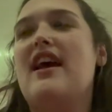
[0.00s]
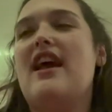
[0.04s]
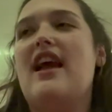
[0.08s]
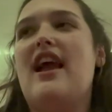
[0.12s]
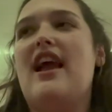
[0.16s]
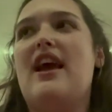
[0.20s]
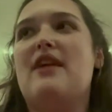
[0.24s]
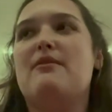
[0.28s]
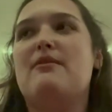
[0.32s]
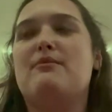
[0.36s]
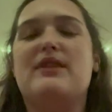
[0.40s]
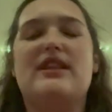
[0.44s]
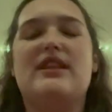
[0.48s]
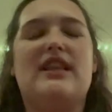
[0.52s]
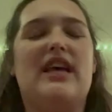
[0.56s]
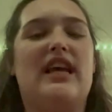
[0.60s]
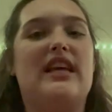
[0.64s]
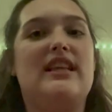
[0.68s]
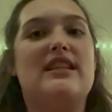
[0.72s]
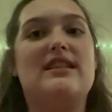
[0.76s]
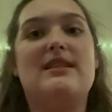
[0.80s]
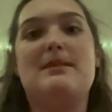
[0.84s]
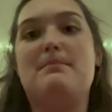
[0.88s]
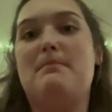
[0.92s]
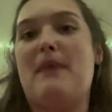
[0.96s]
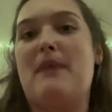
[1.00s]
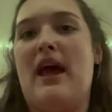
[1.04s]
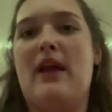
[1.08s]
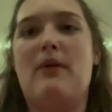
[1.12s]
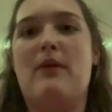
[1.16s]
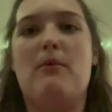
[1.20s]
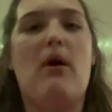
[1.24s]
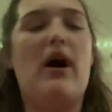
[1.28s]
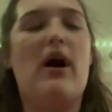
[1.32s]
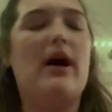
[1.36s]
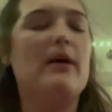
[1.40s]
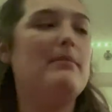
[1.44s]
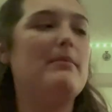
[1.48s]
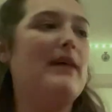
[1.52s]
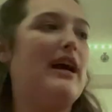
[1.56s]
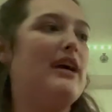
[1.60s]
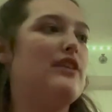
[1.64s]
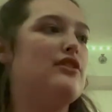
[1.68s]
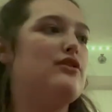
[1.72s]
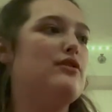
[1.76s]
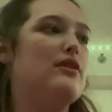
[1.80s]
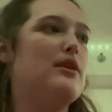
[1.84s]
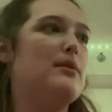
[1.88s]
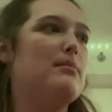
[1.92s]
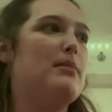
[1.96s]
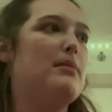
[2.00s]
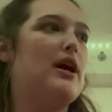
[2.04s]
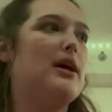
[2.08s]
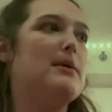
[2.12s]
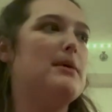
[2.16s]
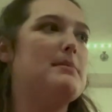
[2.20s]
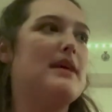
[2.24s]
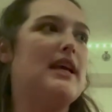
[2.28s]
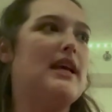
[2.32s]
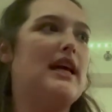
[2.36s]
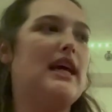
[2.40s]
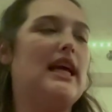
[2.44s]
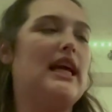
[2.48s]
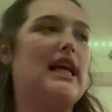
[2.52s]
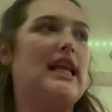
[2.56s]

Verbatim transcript: And we like sped walk back to her apartment